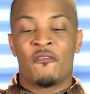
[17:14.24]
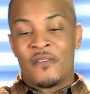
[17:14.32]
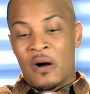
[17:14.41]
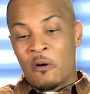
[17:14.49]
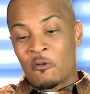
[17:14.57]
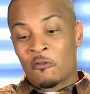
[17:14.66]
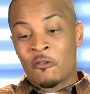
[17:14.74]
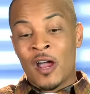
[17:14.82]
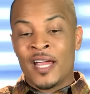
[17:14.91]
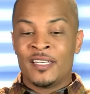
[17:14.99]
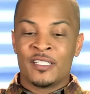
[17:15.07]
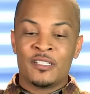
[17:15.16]
fall
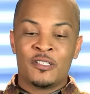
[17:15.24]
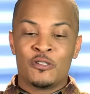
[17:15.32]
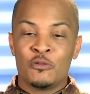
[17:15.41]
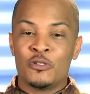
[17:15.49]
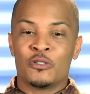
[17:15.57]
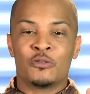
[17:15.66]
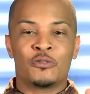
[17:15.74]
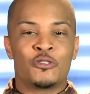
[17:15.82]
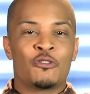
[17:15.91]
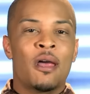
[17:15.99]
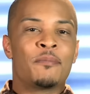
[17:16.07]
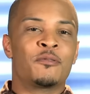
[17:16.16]
right into your
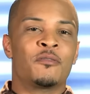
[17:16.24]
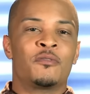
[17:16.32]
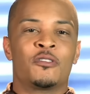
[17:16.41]
traps of